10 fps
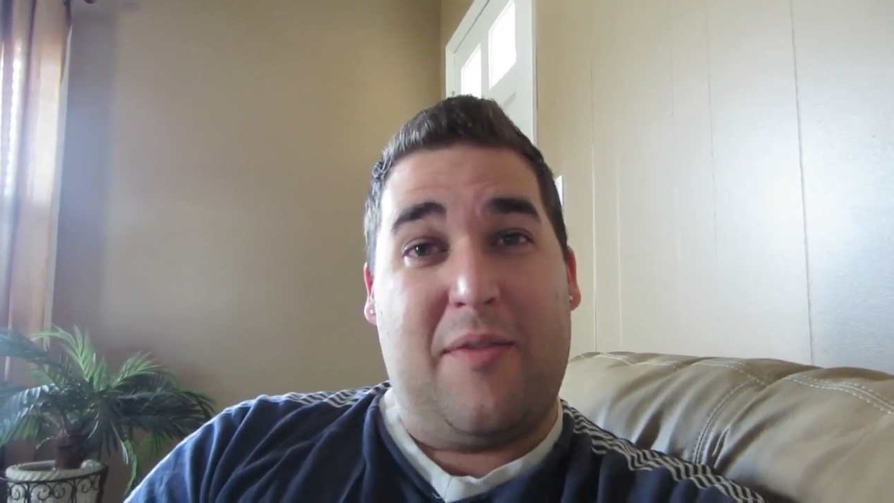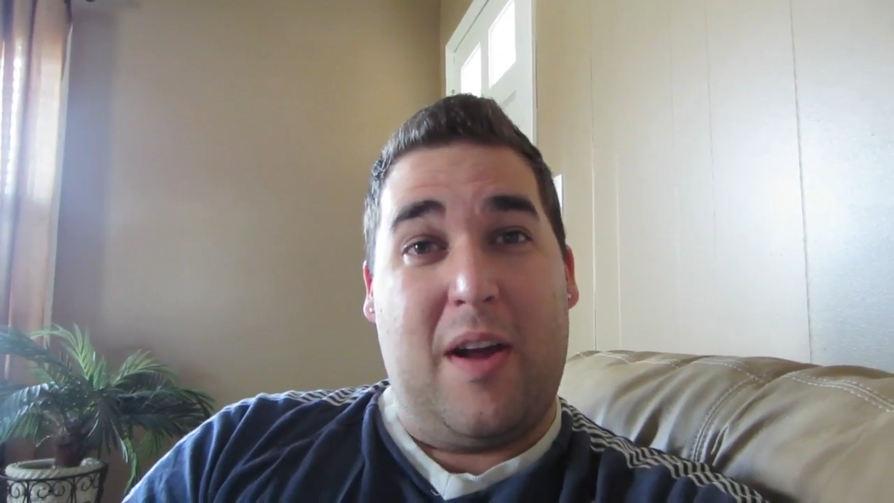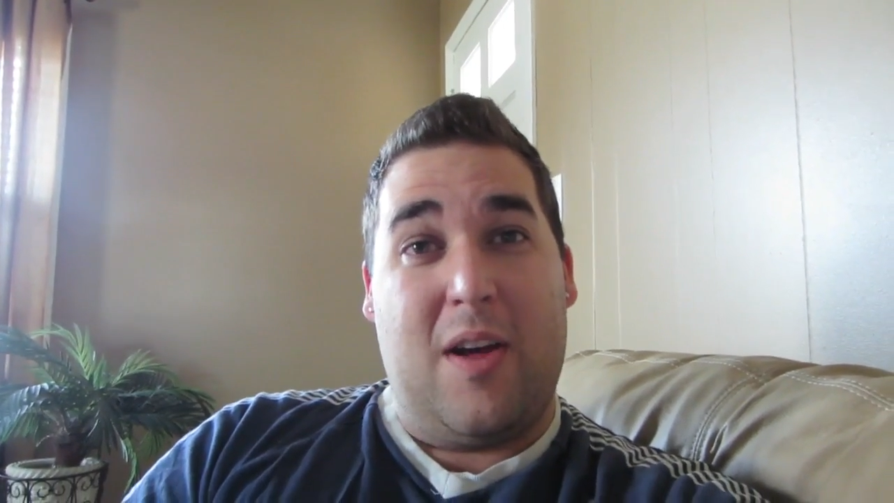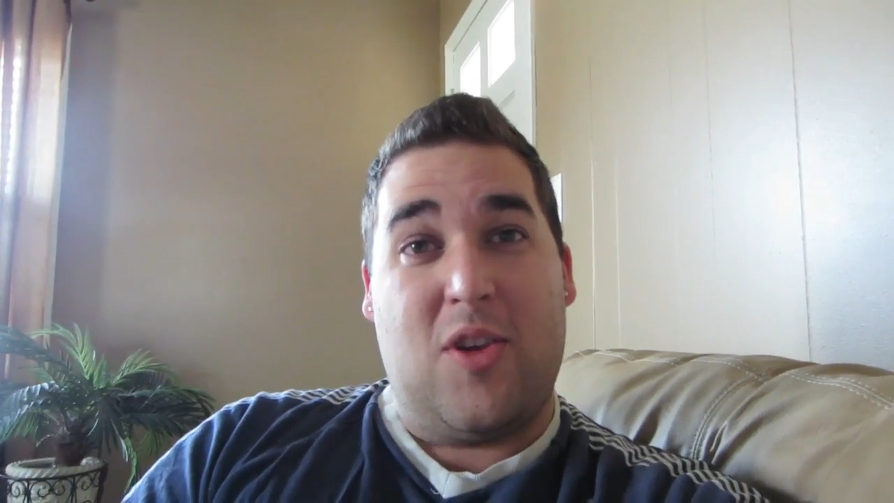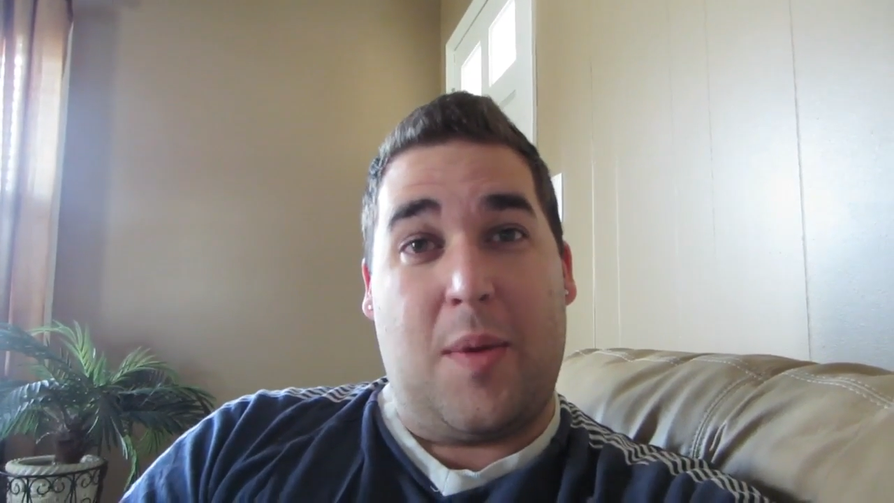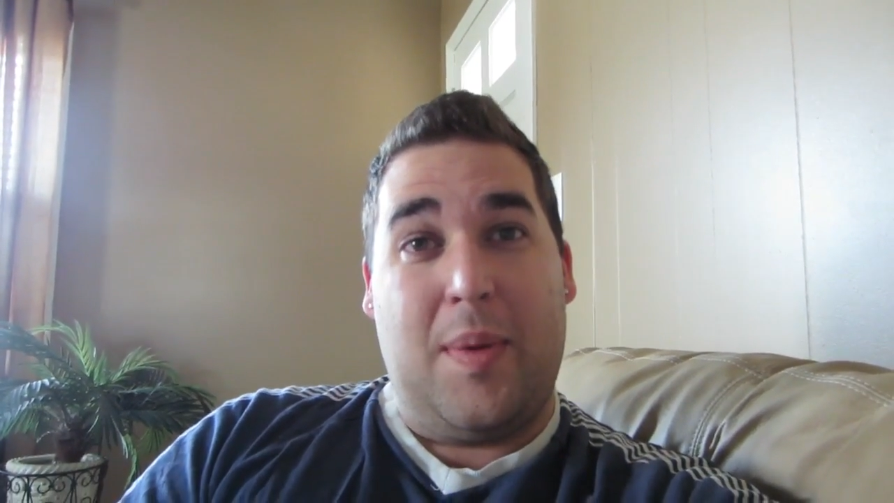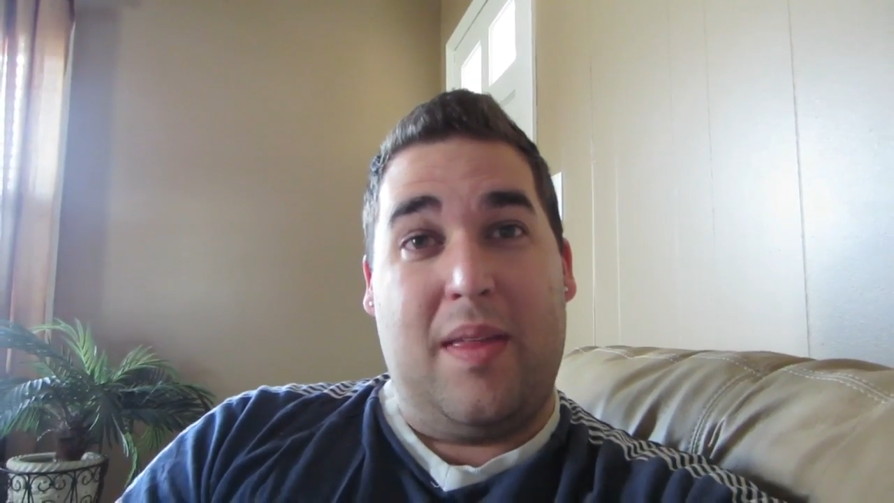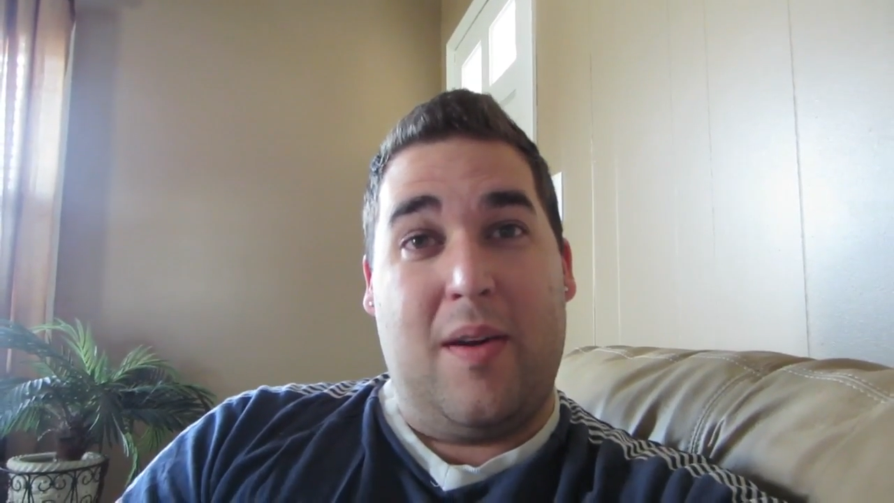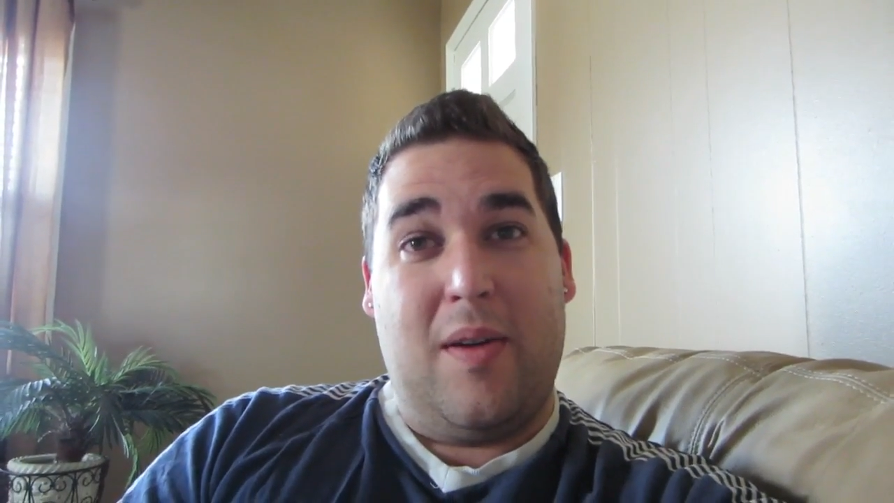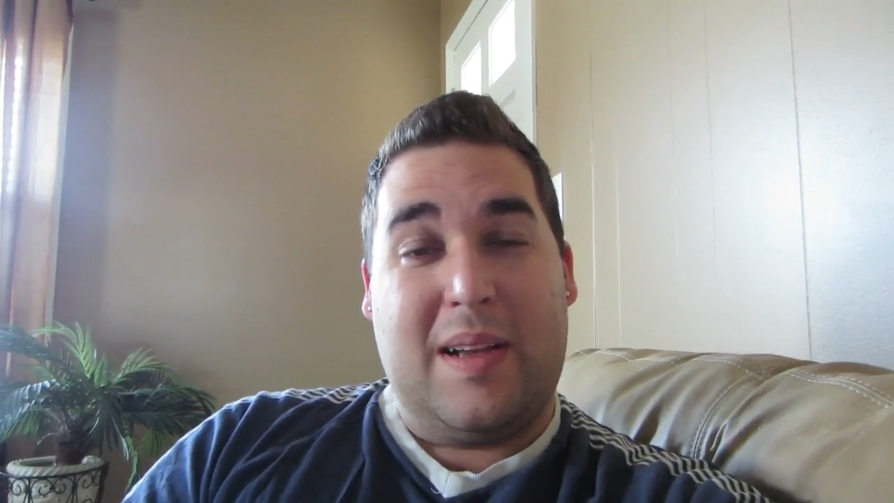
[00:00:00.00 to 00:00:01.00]
Friday shopping
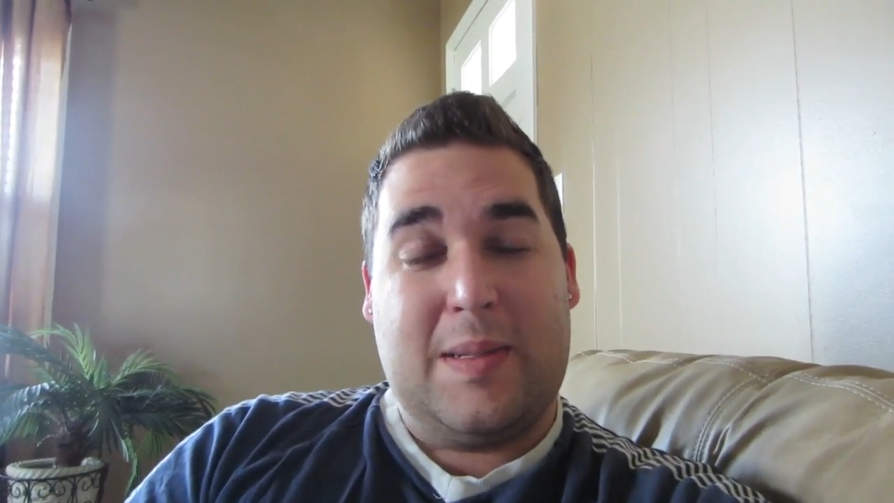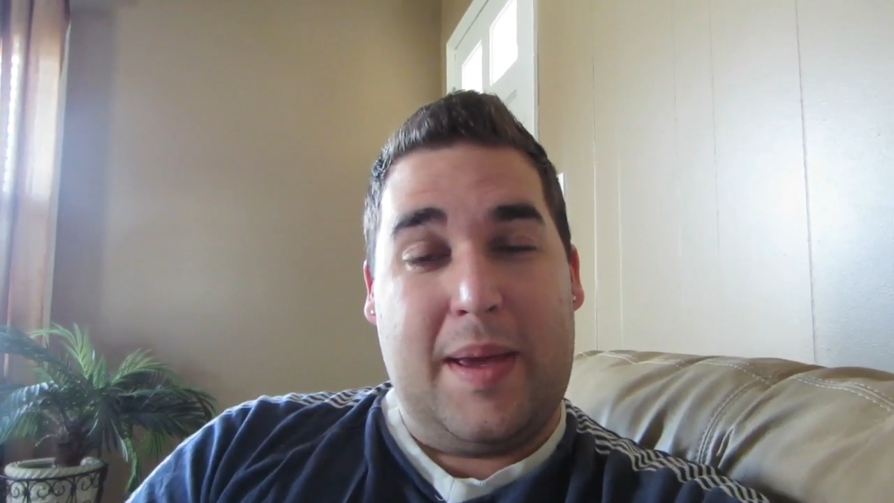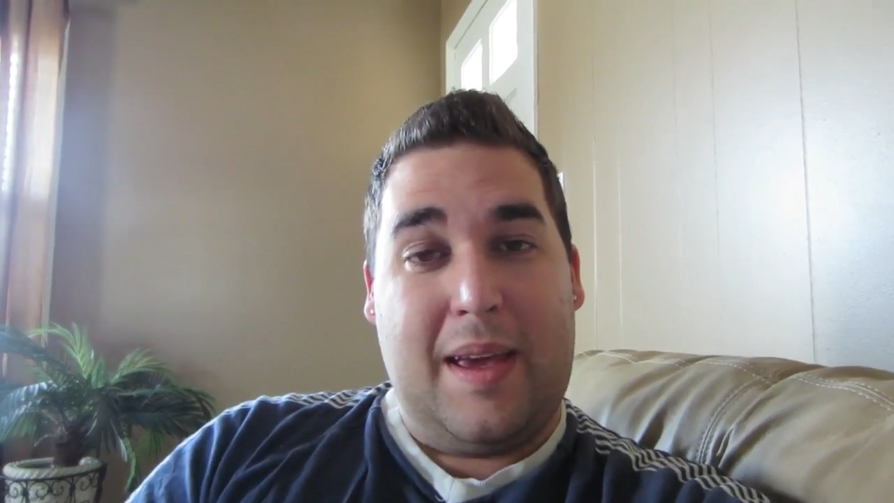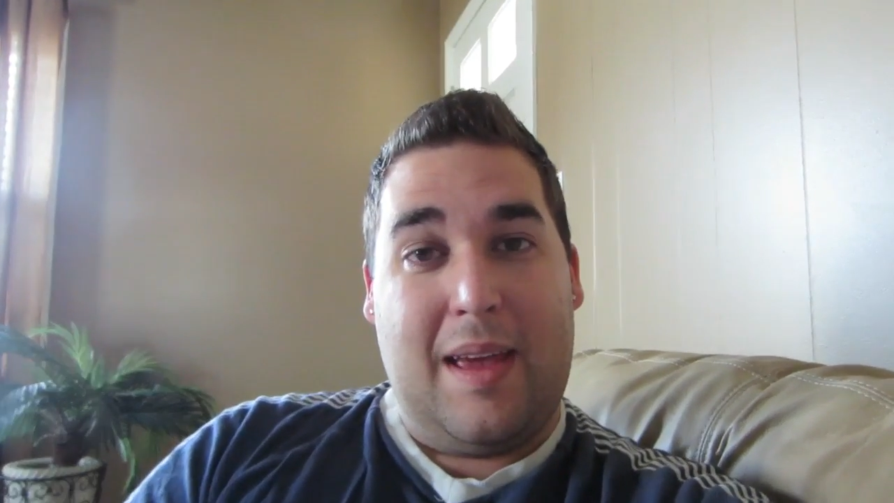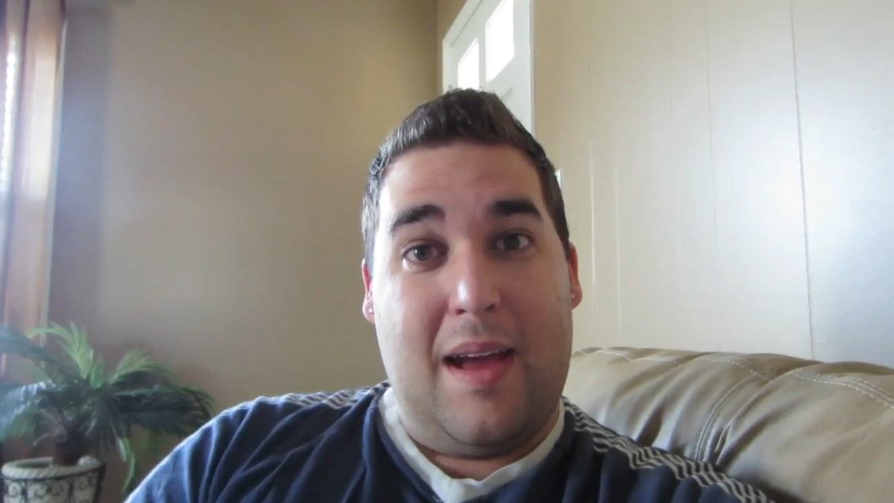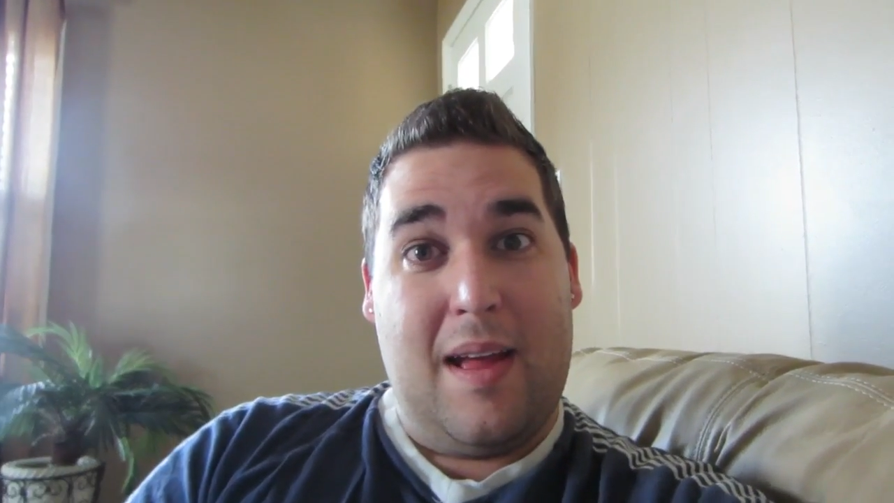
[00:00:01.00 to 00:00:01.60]
though next week.